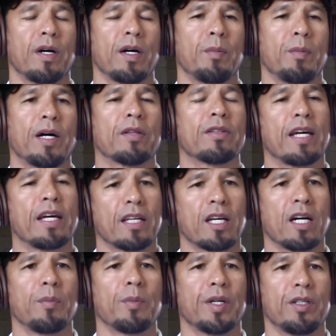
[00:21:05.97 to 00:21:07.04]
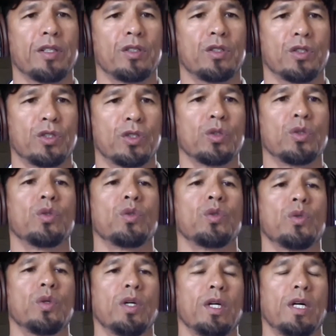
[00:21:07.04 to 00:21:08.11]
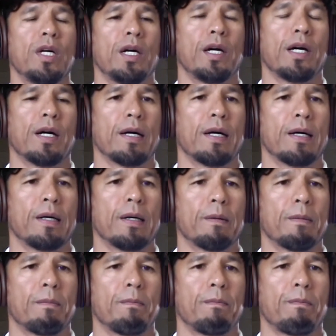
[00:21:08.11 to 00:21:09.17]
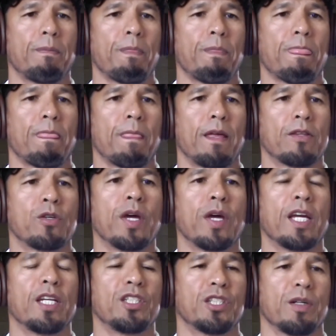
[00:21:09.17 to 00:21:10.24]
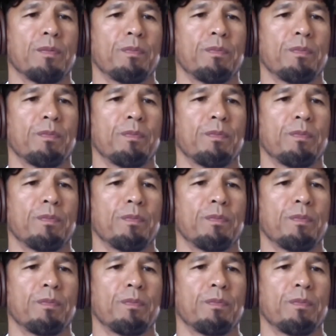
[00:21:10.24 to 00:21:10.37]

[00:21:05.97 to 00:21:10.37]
about that coming to, um, to Asia.